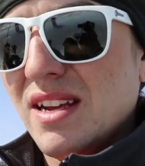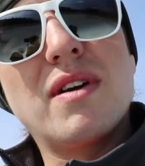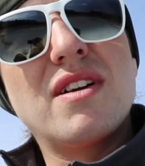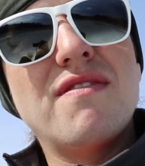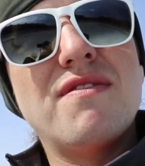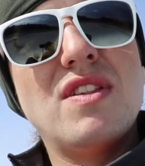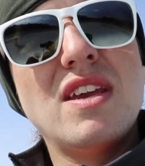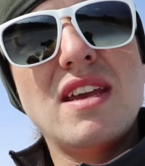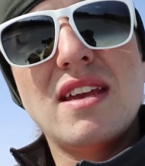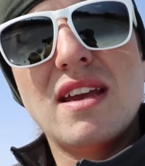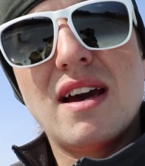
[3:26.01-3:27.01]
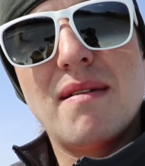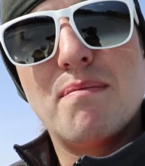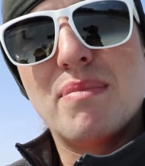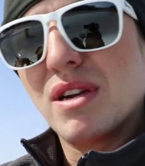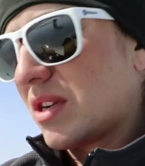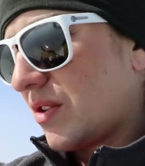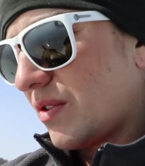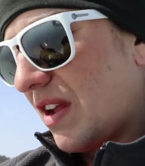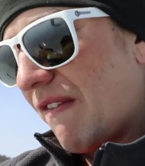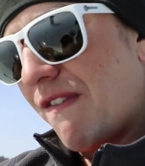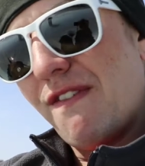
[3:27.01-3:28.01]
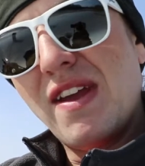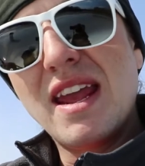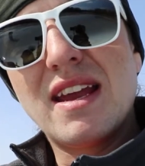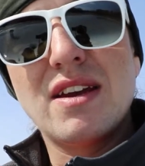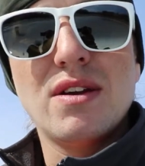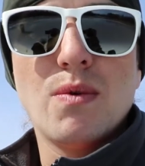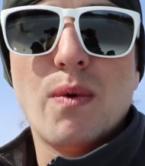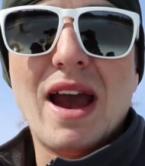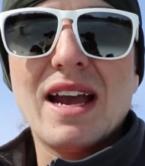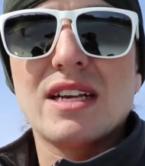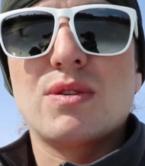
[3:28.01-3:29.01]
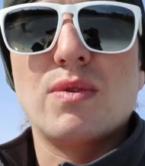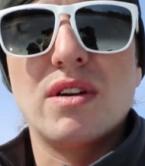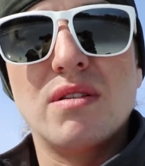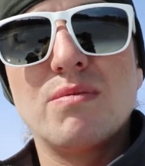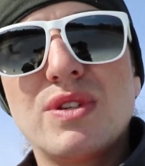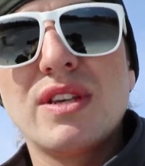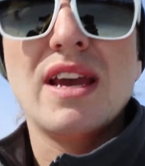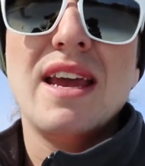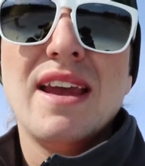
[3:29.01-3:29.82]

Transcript: one of the Berkeley fake wax worms.